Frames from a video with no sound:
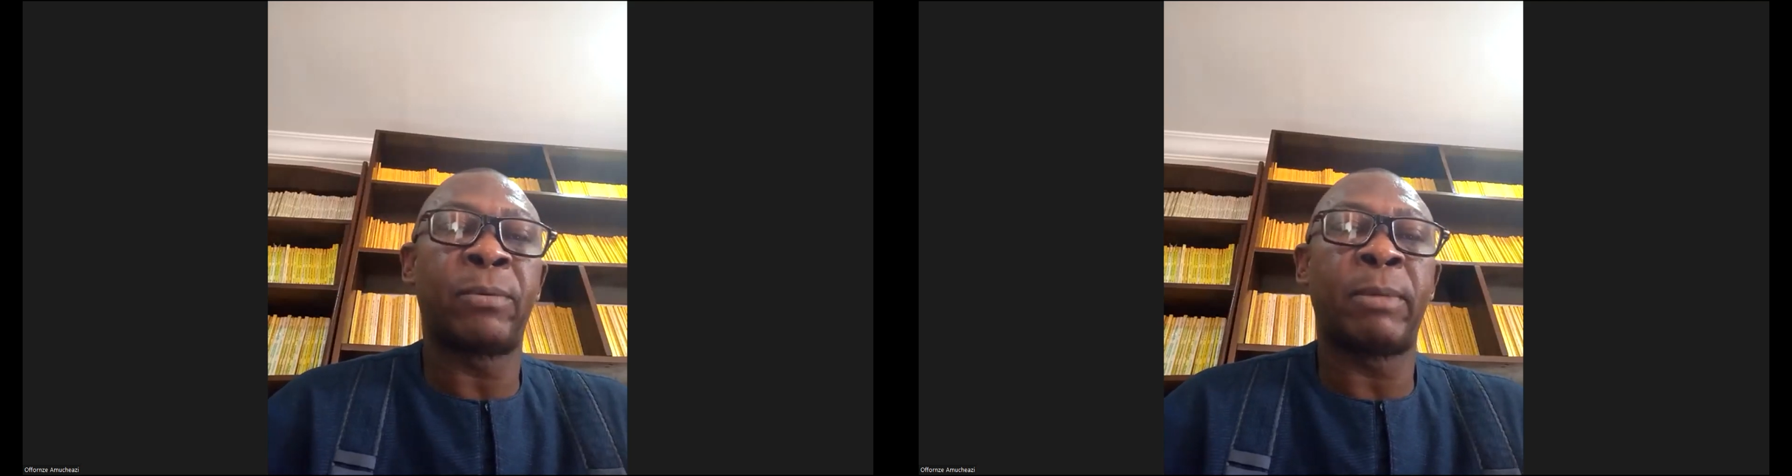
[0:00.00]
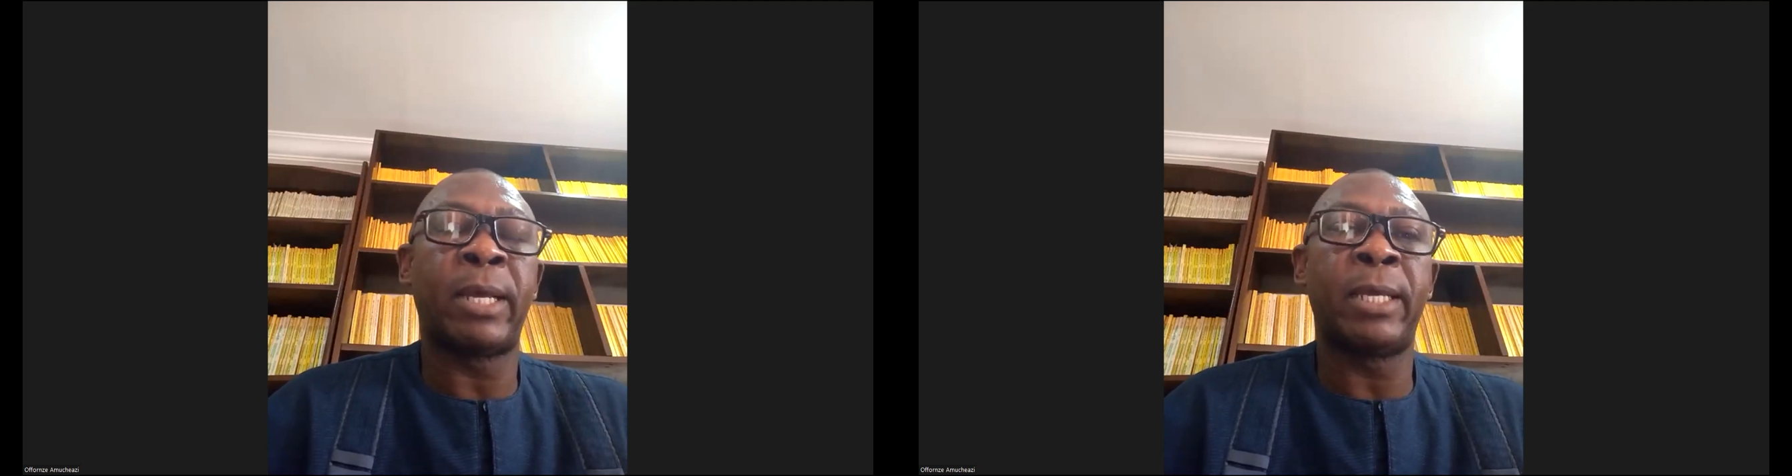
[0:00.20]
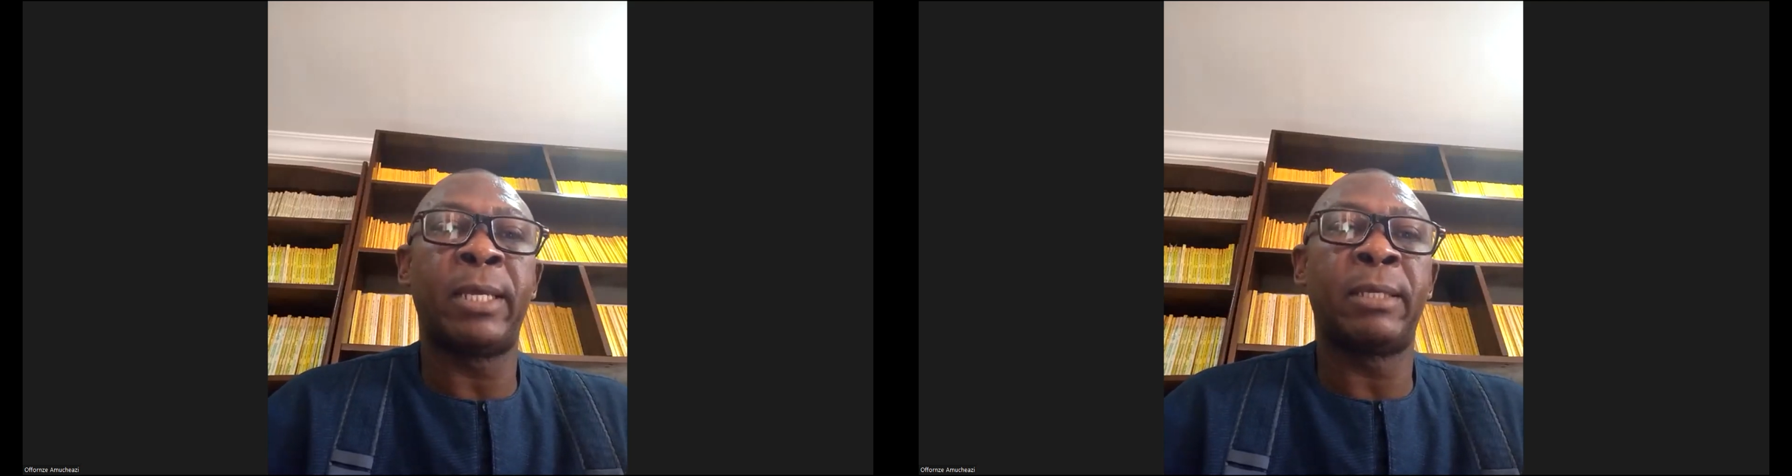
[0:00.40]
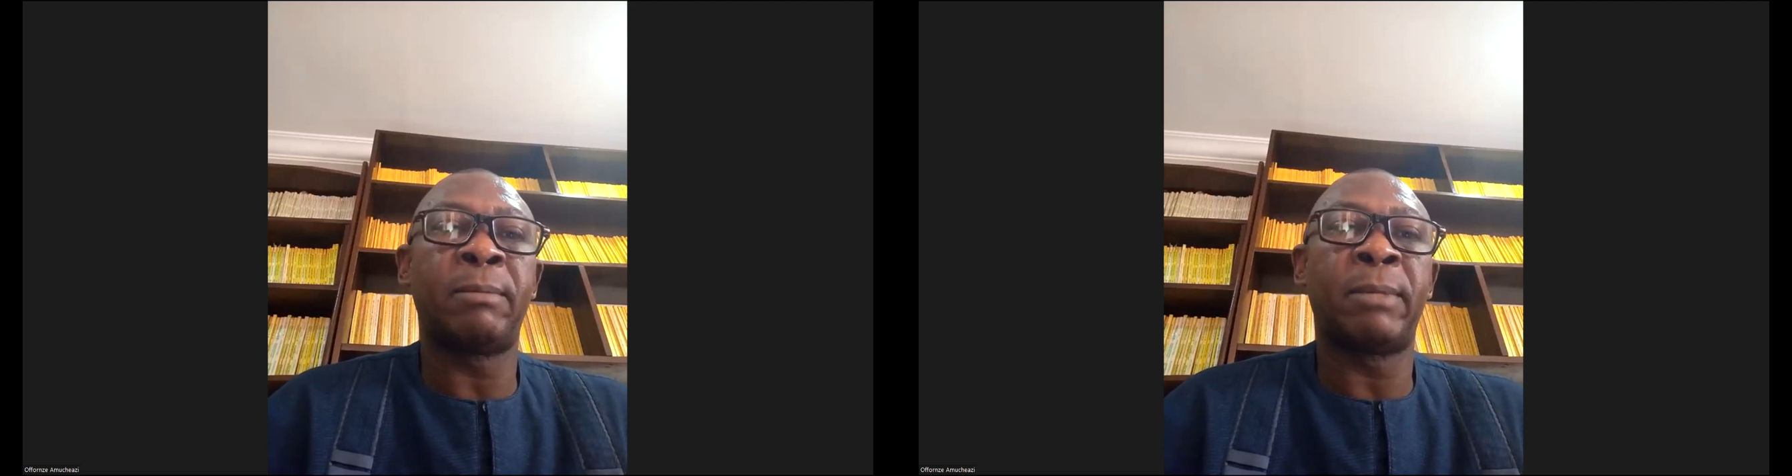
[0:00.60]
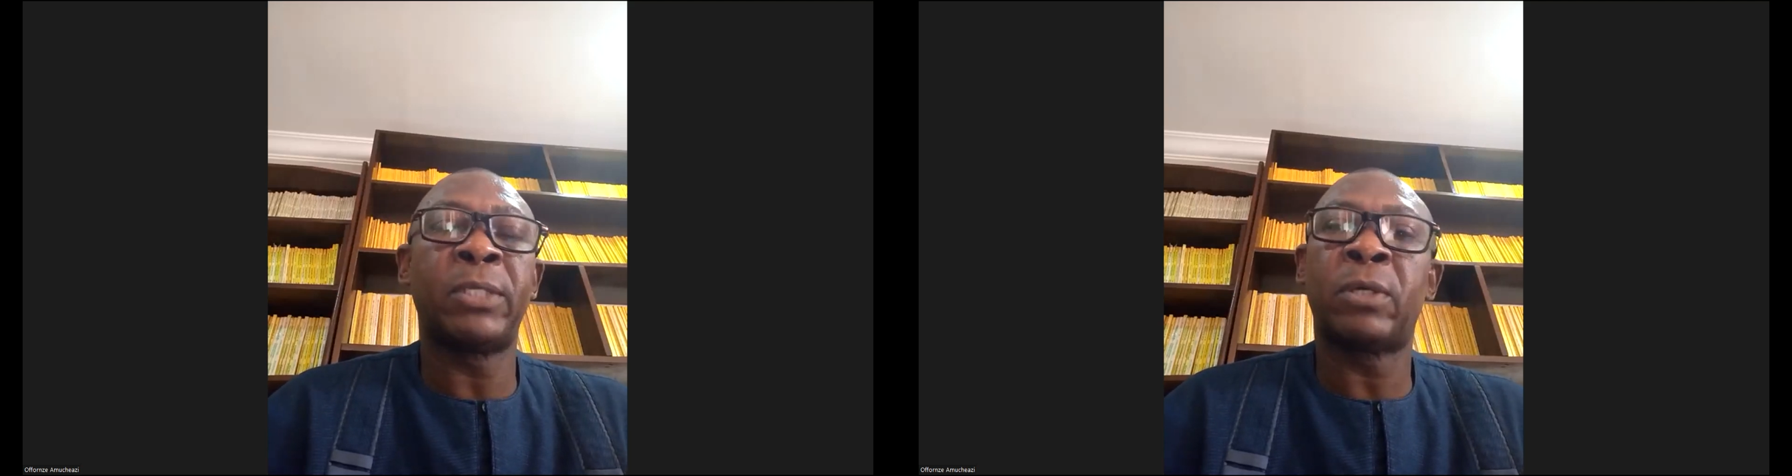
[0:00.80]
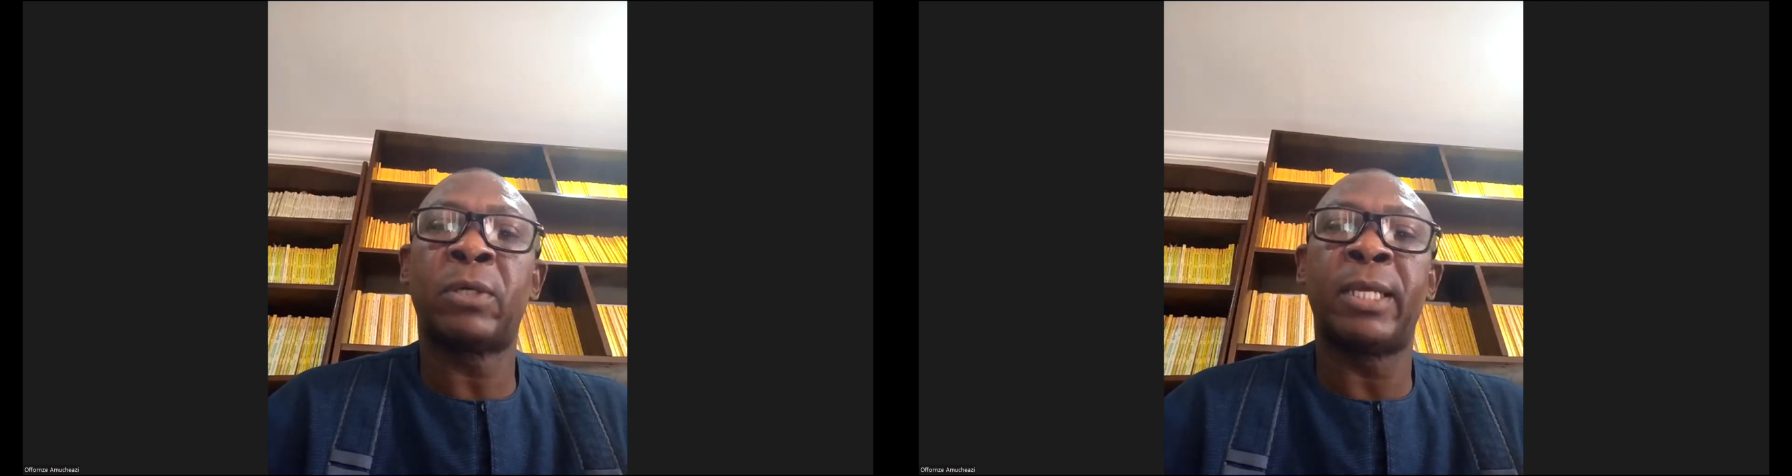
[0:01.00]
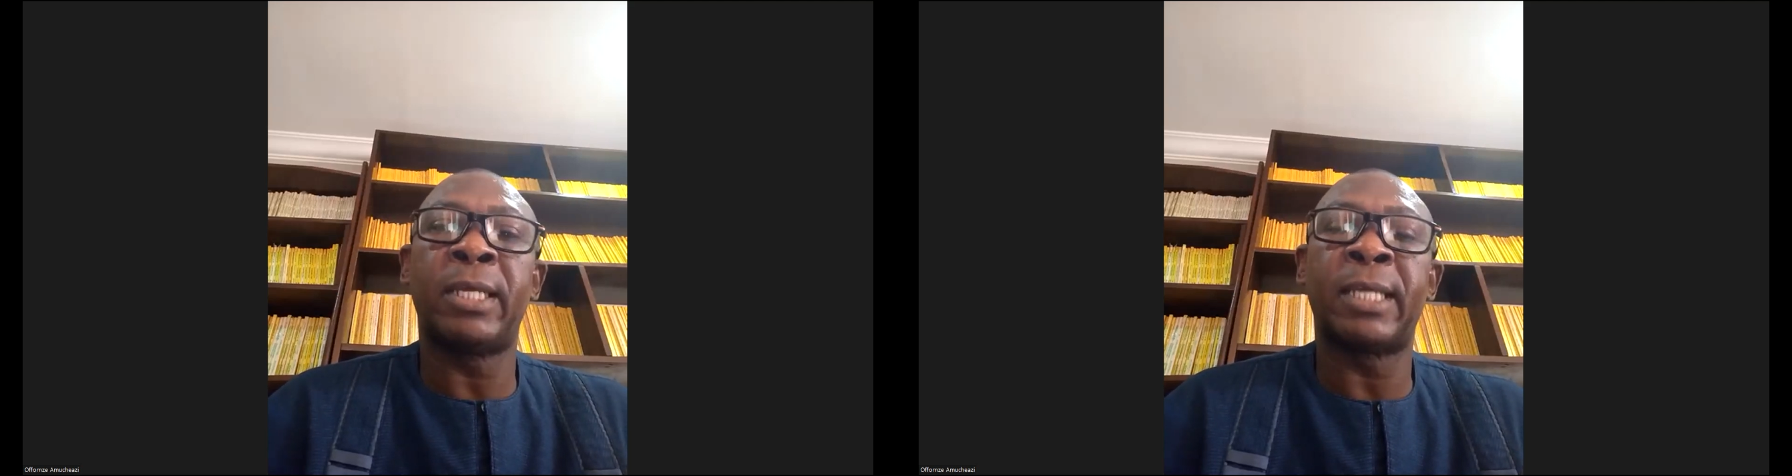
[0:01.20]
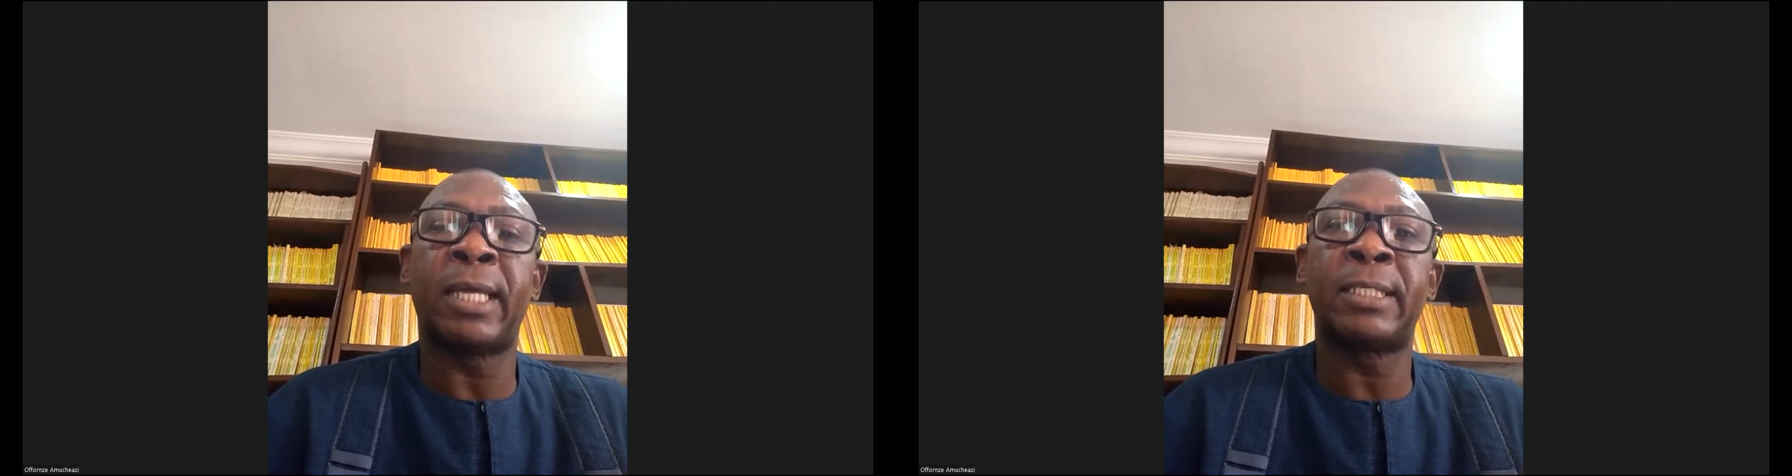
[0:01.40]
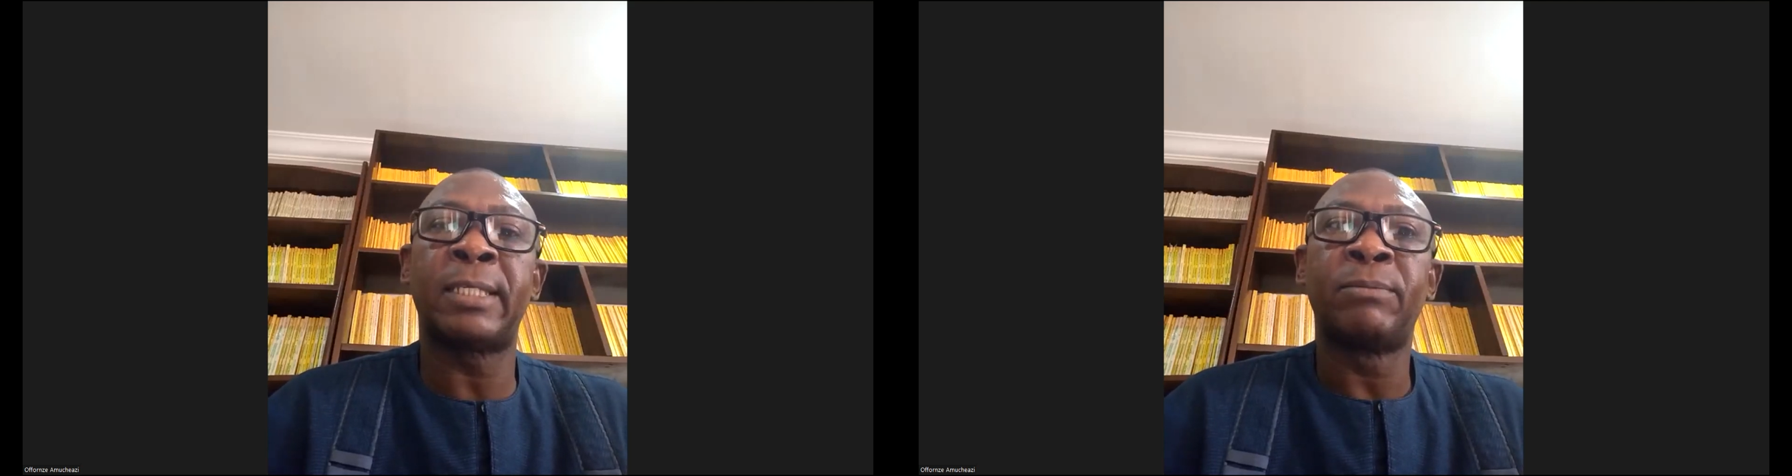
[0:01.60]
from my studies that